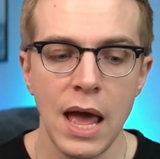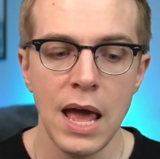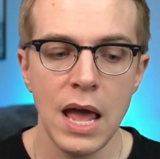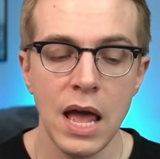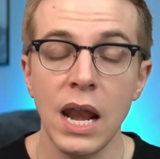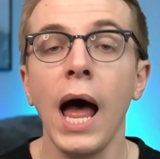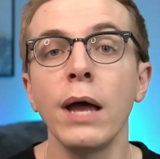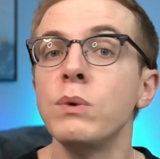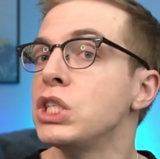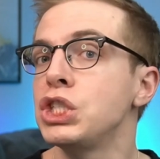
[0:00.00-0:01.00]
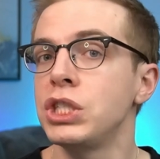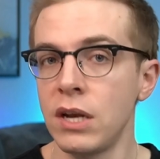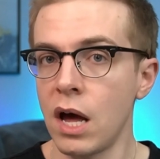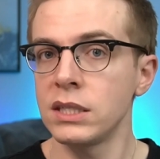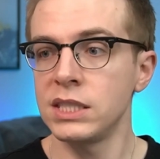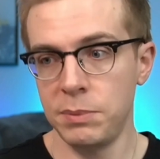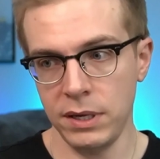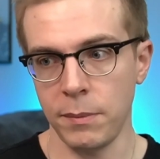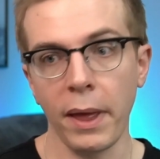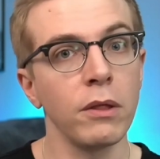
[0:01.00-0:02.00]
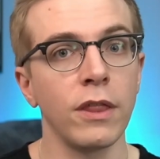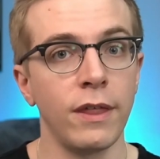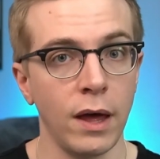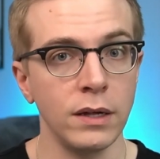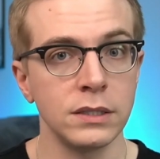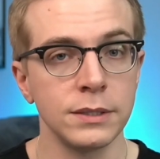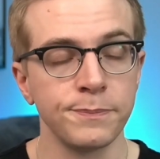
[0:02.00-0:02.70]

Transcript: and I wish to not speak about that.